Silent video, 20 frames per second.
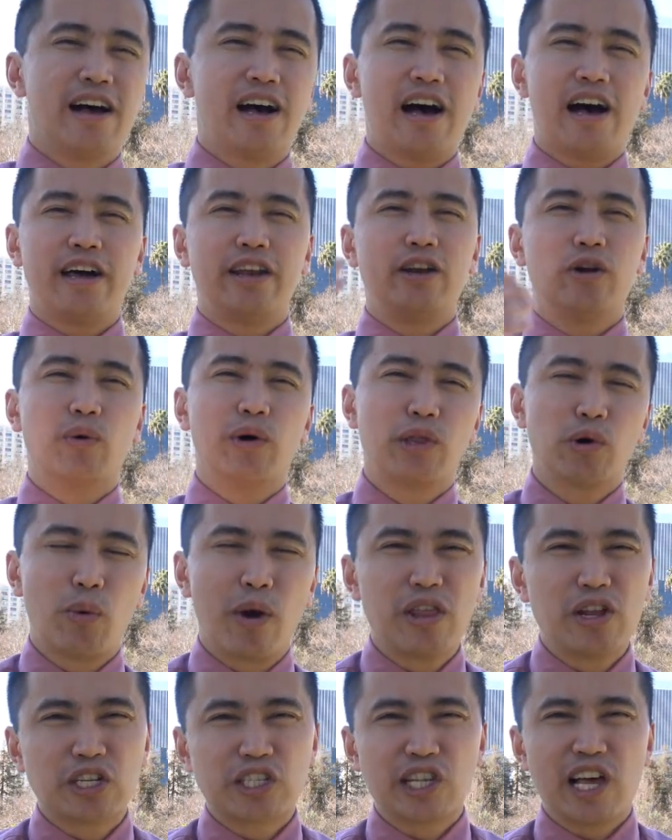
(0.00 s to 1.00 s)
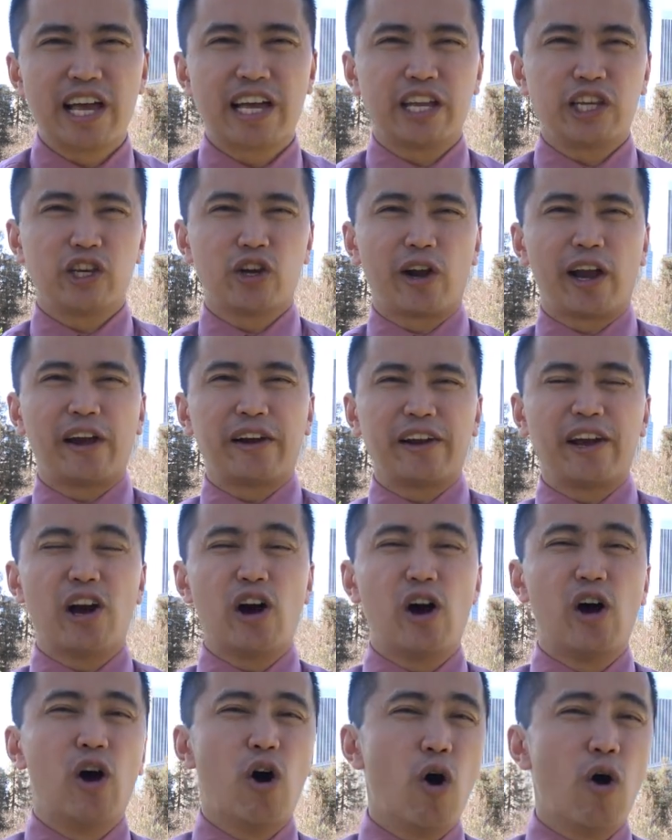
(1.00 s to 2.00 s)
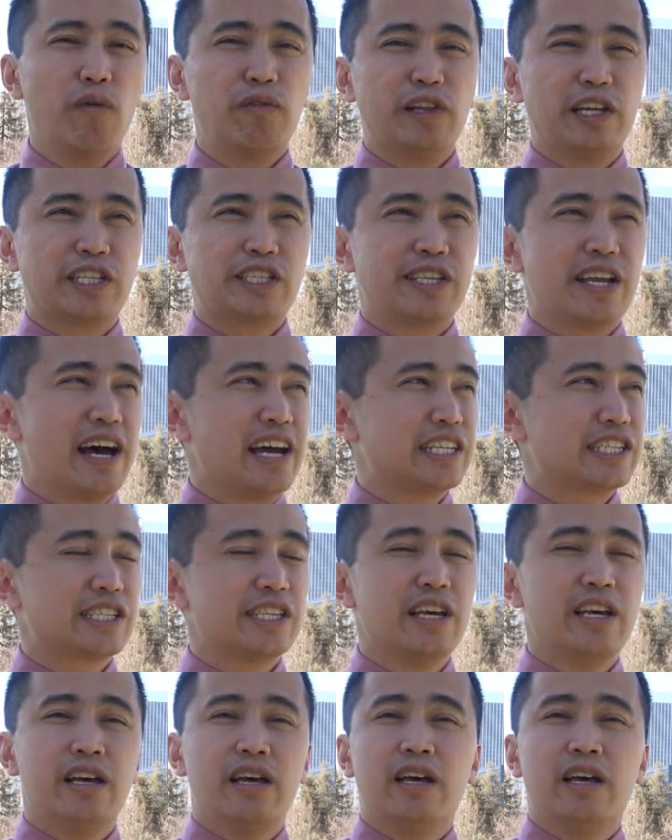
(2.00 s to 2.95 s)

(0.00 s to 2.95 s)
I don't know what the weather is like in your area. Hopefully it's nice.